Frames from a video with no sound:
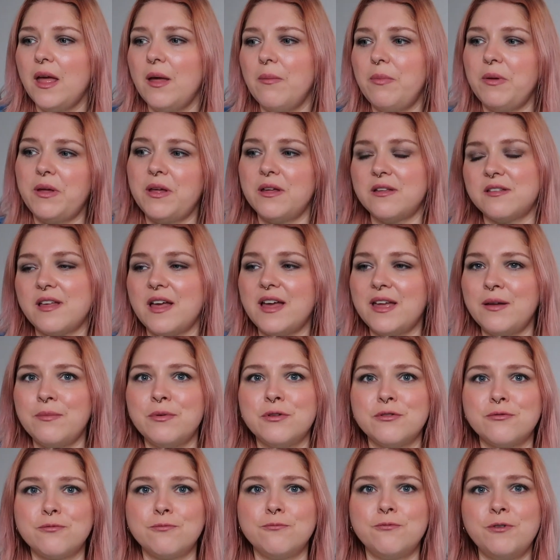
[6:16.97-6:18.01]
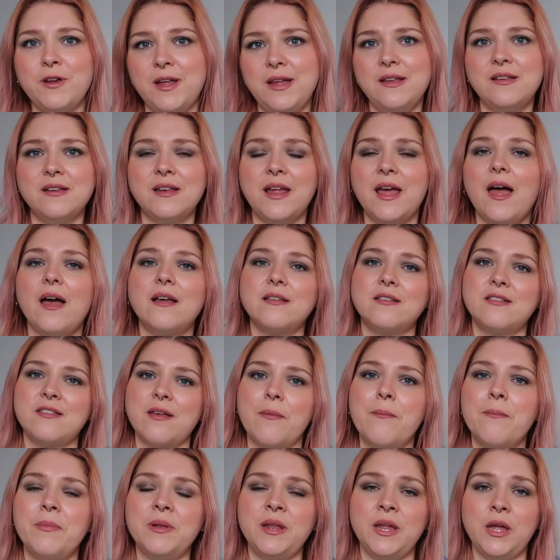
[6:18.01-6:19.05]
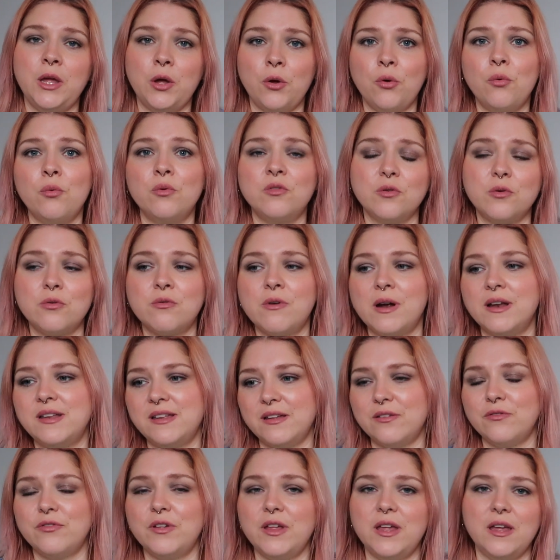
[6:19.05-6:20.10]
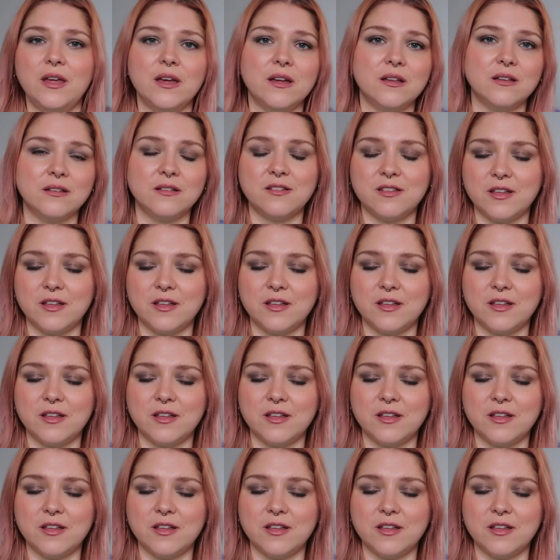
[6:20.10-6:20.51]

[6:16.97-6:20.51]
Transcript: because I was reading it as somebody who was already a vegan.